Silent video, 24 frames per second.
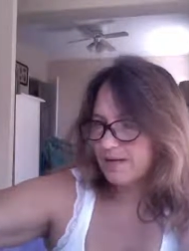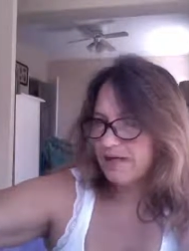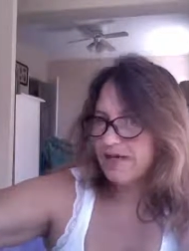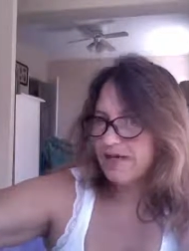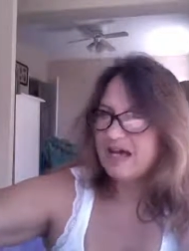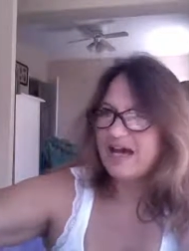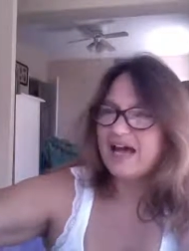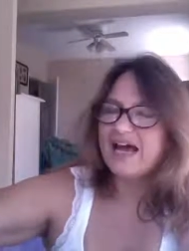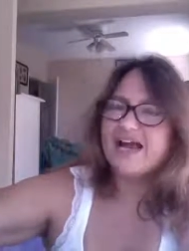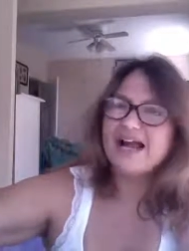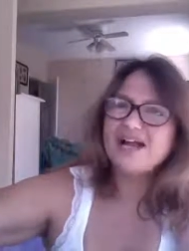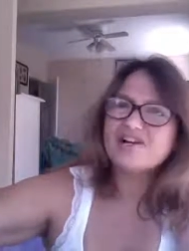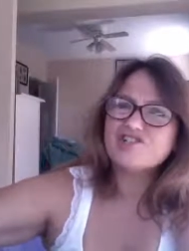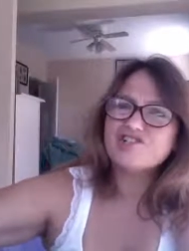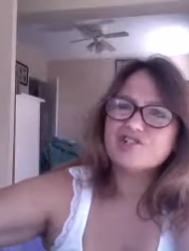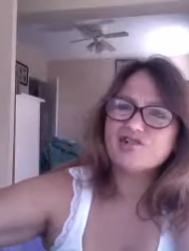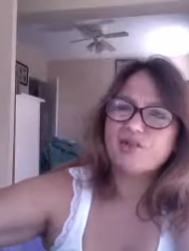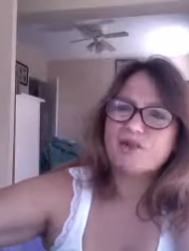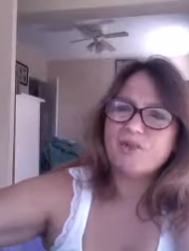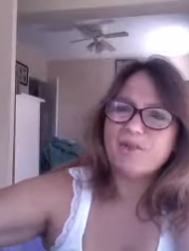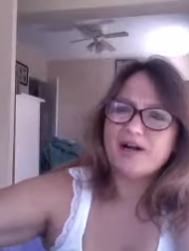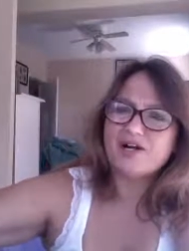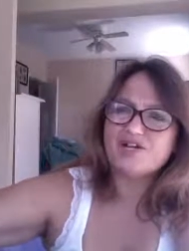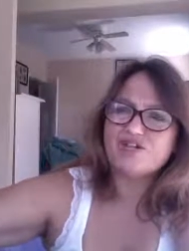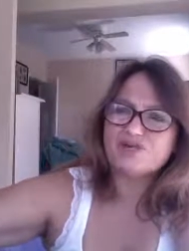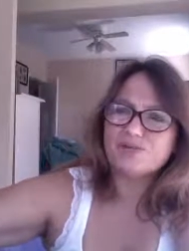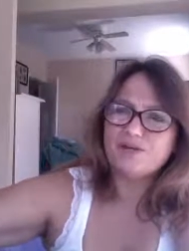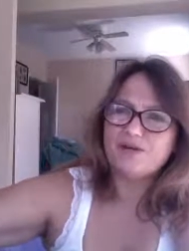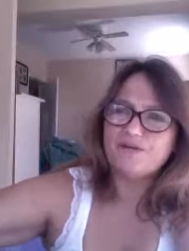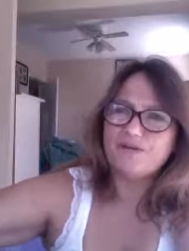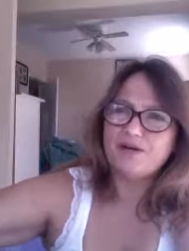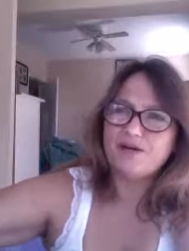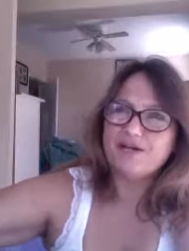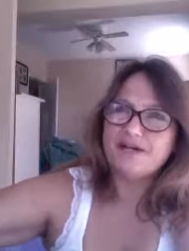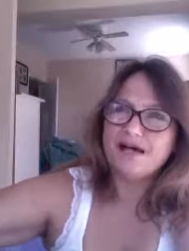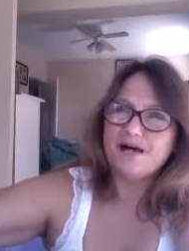It actually reminds me of
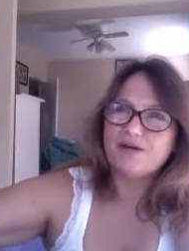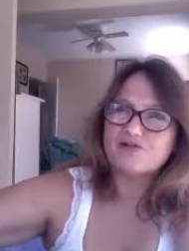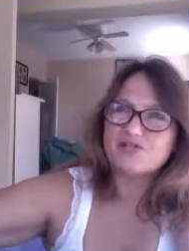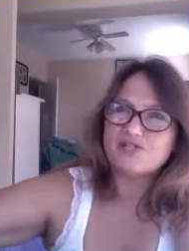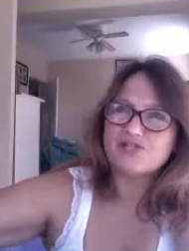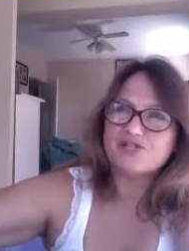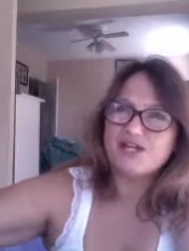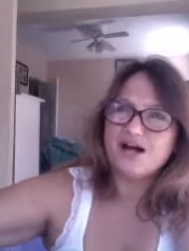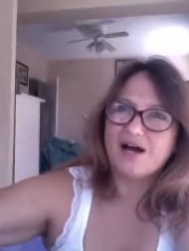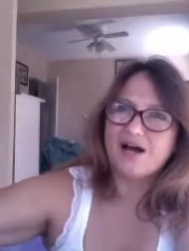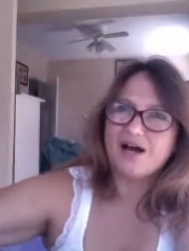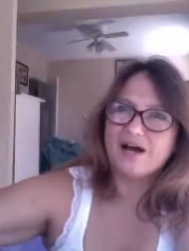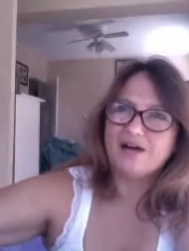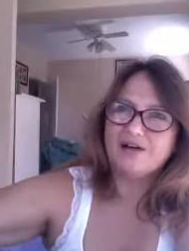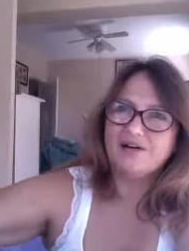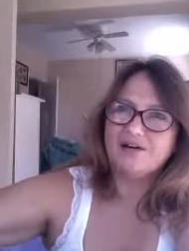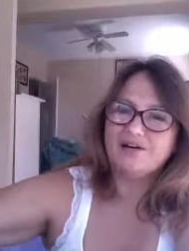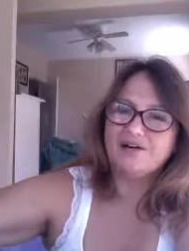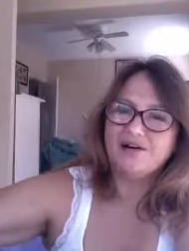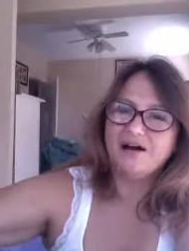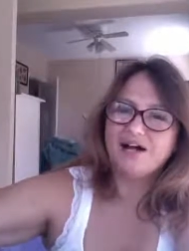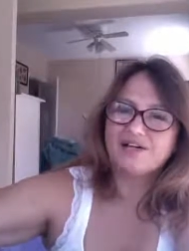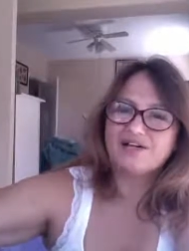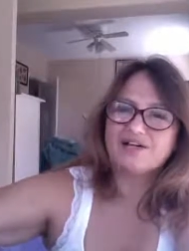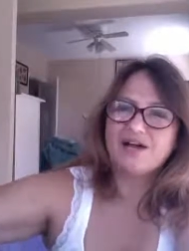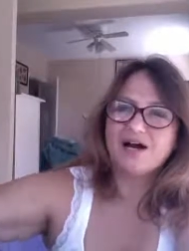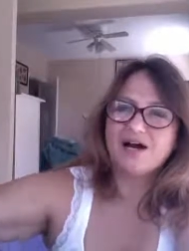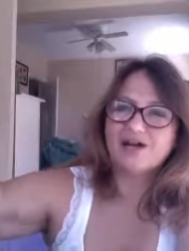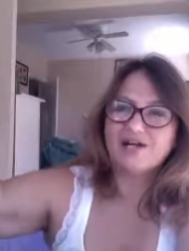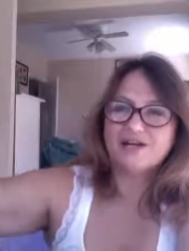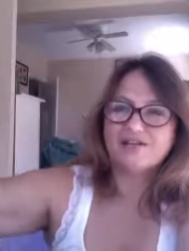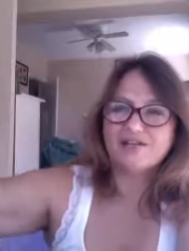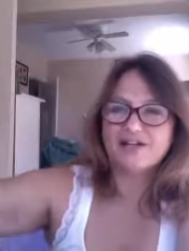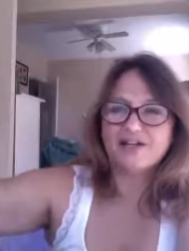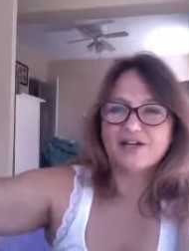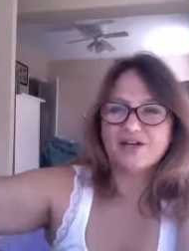being outside on
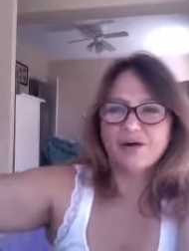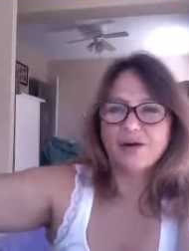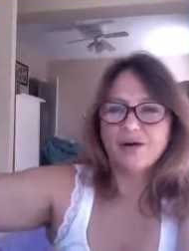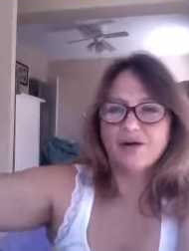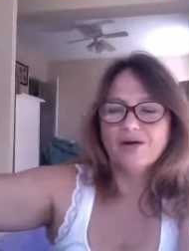kind of like a